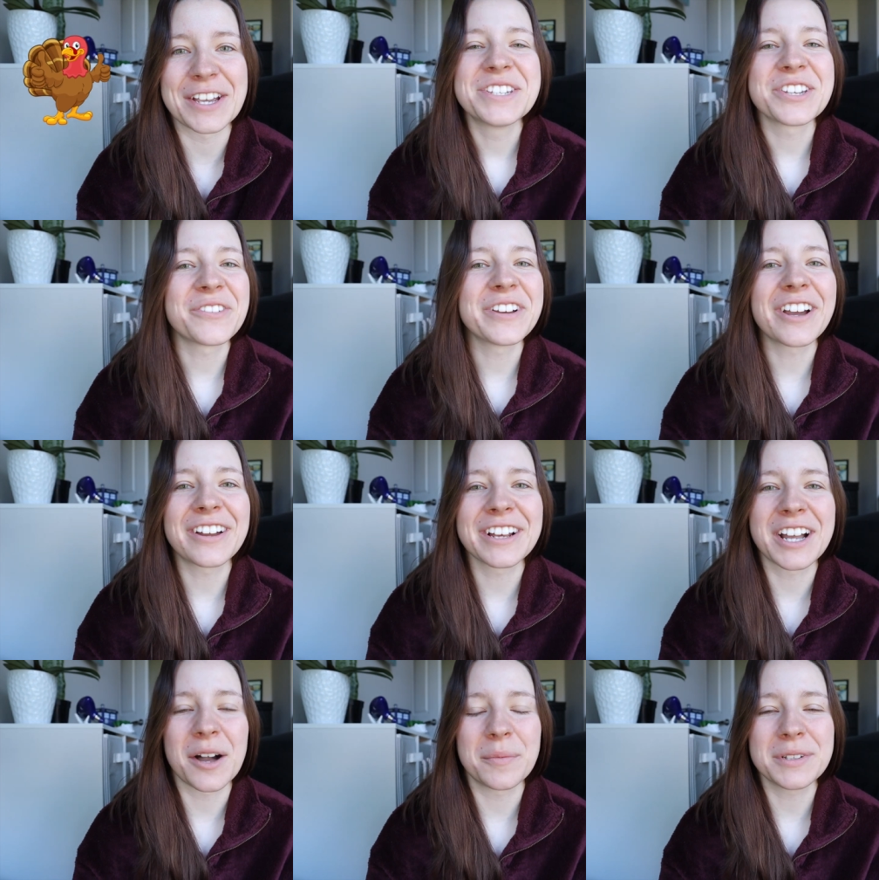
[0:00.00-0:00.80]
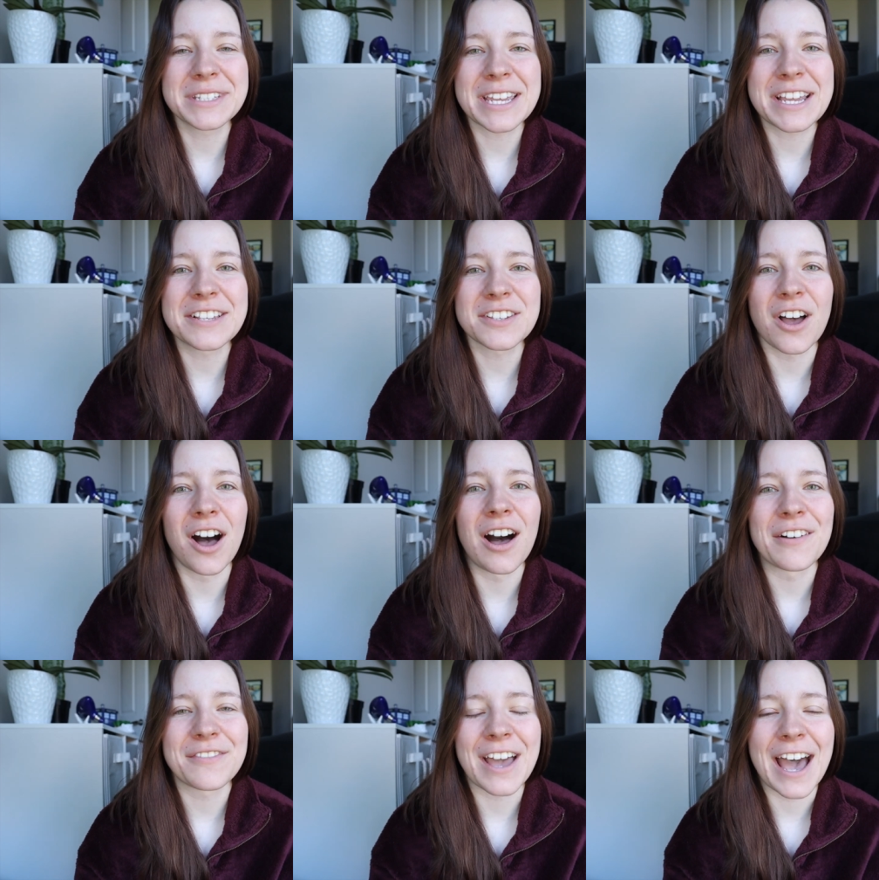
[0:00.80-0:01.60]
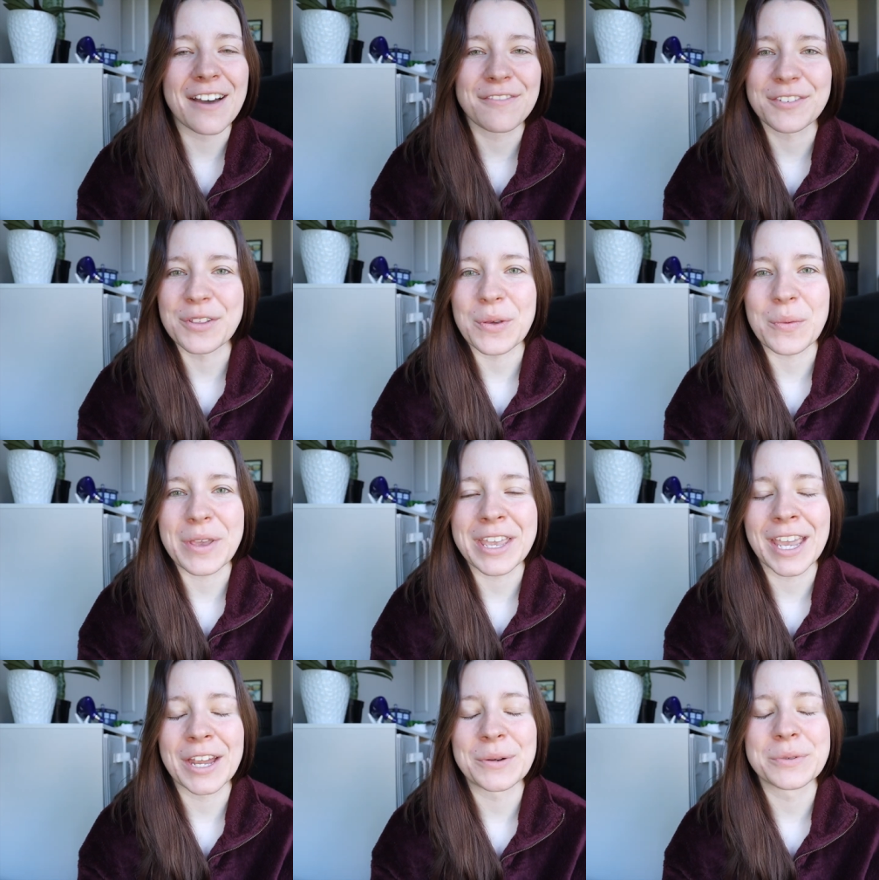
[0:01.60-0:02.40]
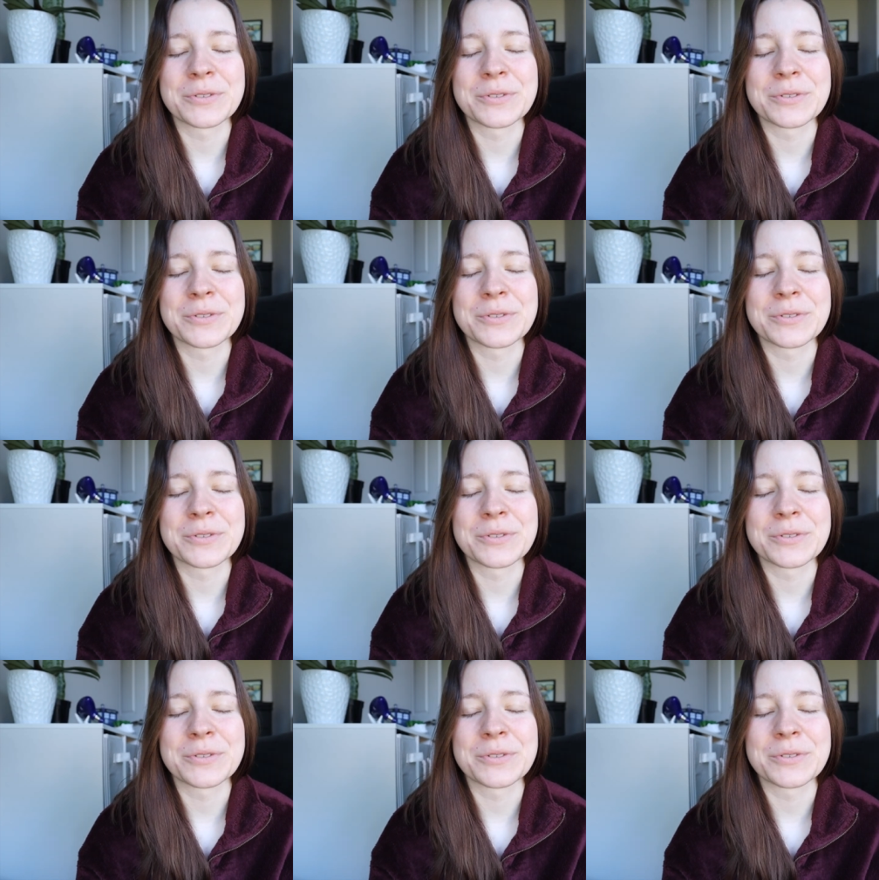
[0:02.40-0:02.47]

So we got a couple days off after the weekend,